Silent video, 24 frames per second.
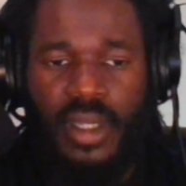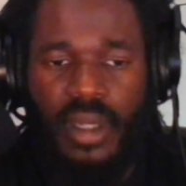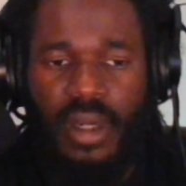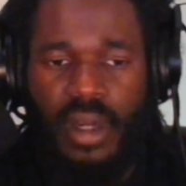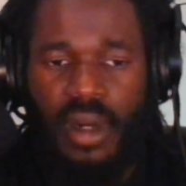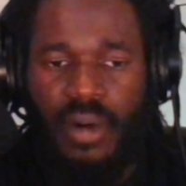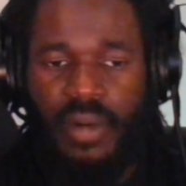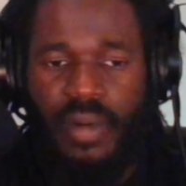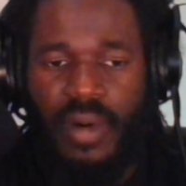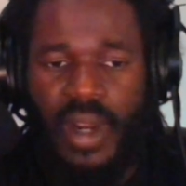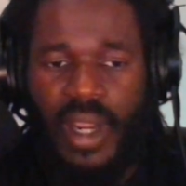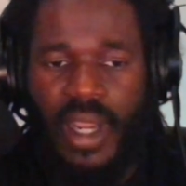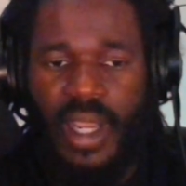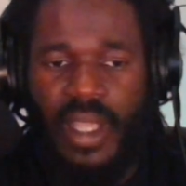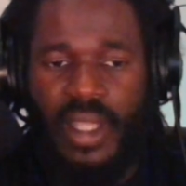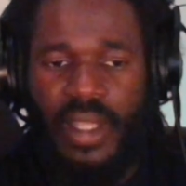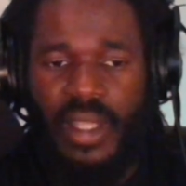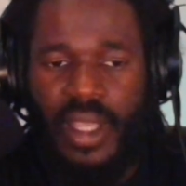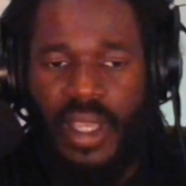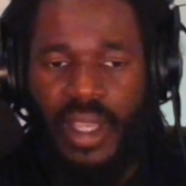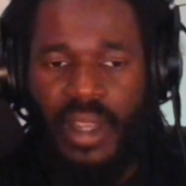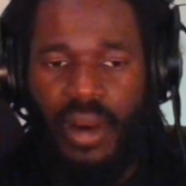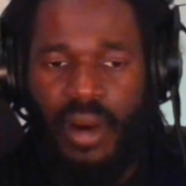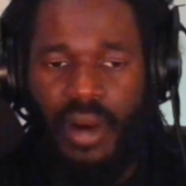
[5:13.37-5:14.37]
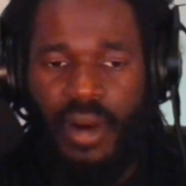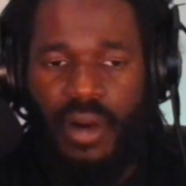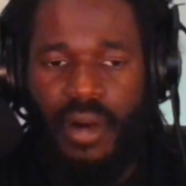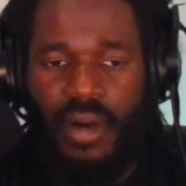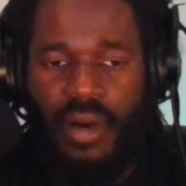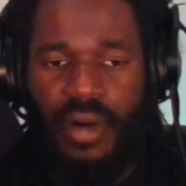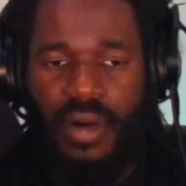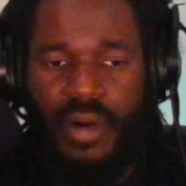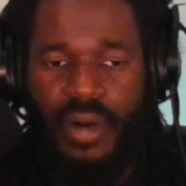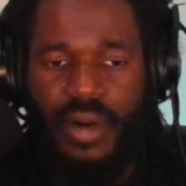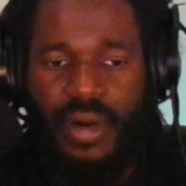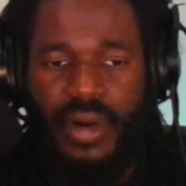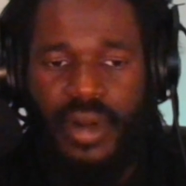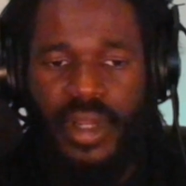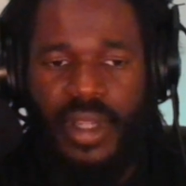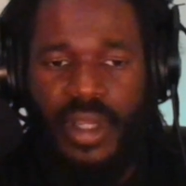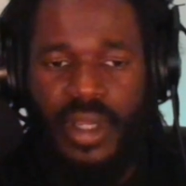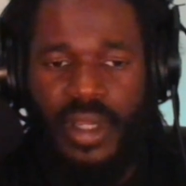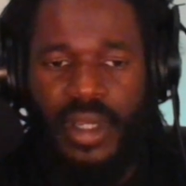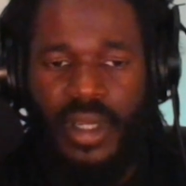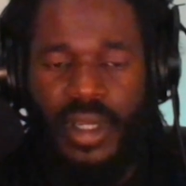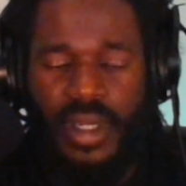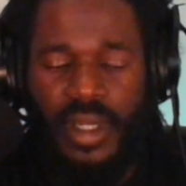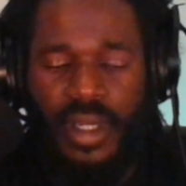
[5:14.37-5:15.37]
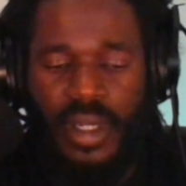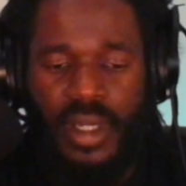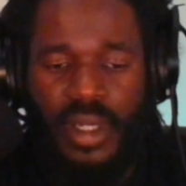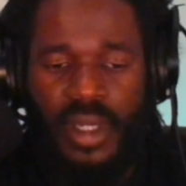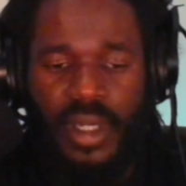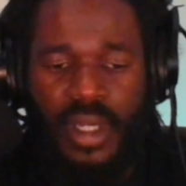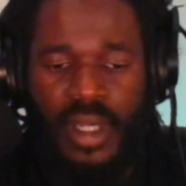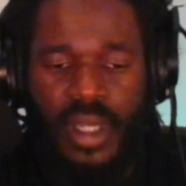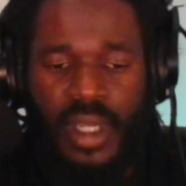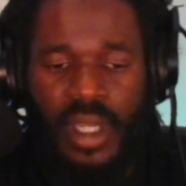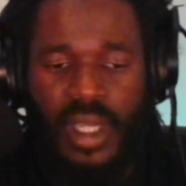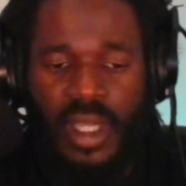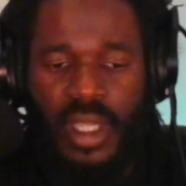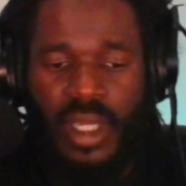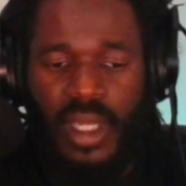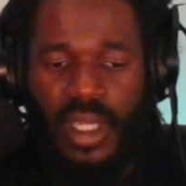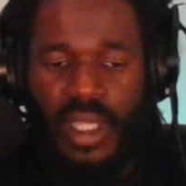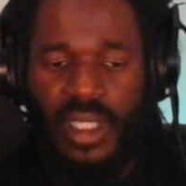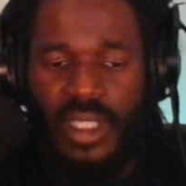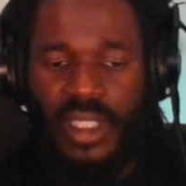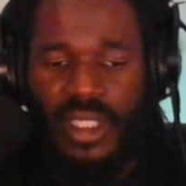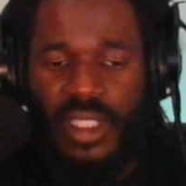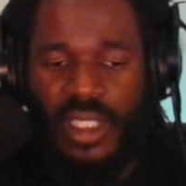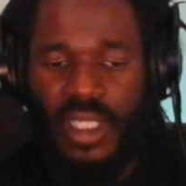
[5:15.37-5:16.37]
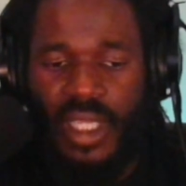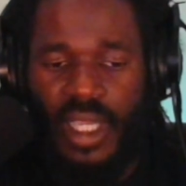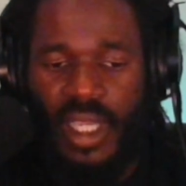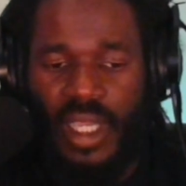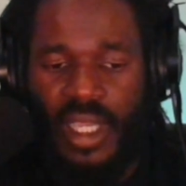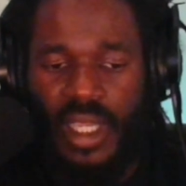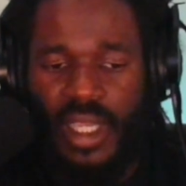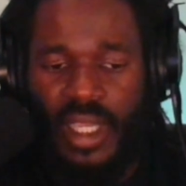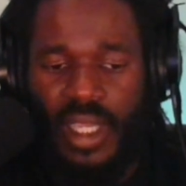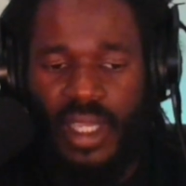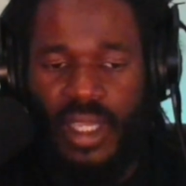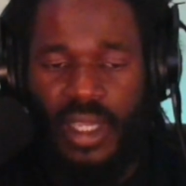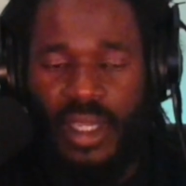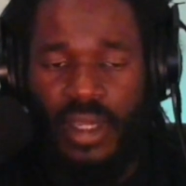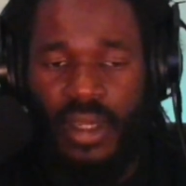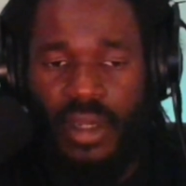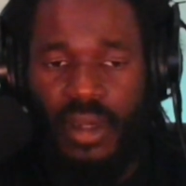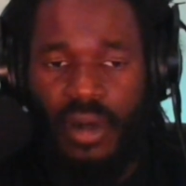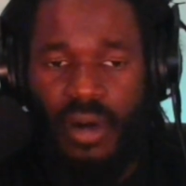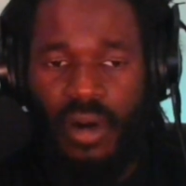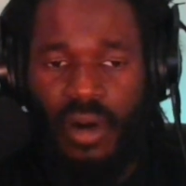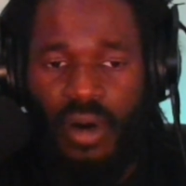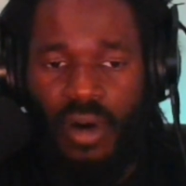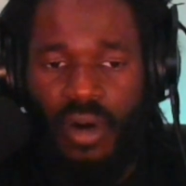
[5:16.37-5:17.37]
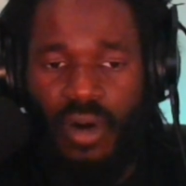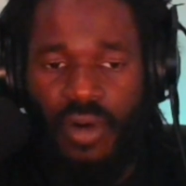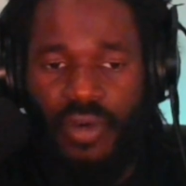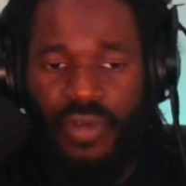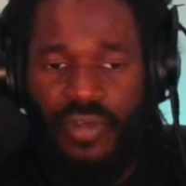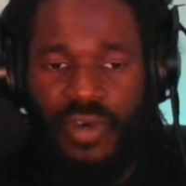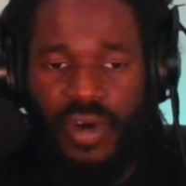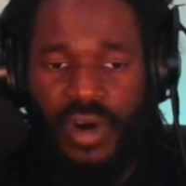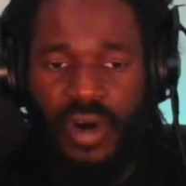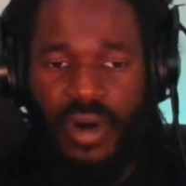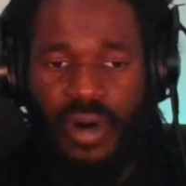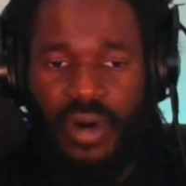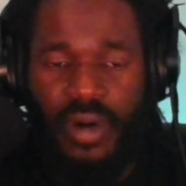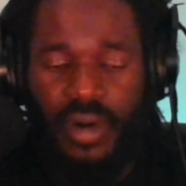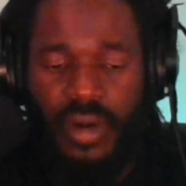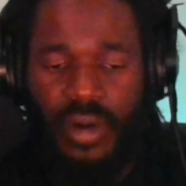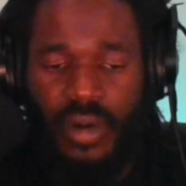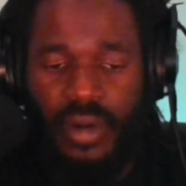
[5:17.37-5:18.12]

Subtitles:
All right. They earn, let's say, over